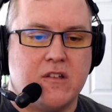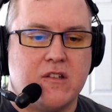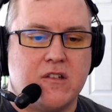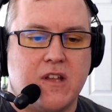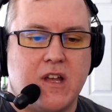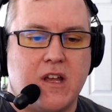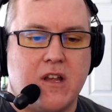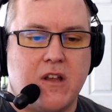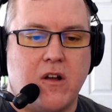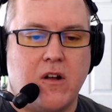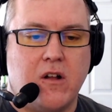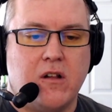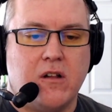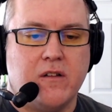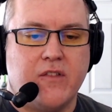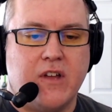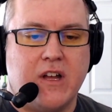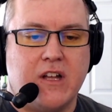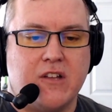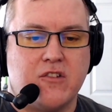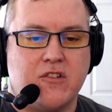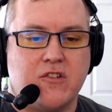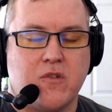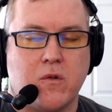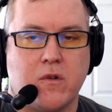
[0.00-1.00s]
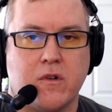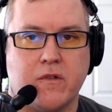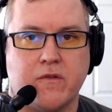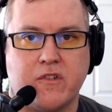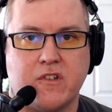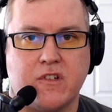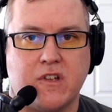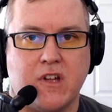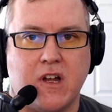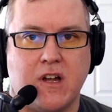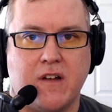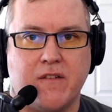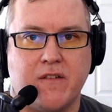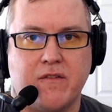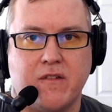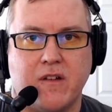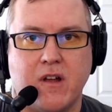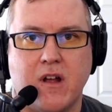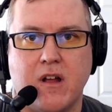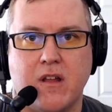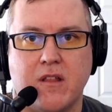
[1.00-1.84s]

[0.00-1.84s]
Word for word: that all of that sort of stuff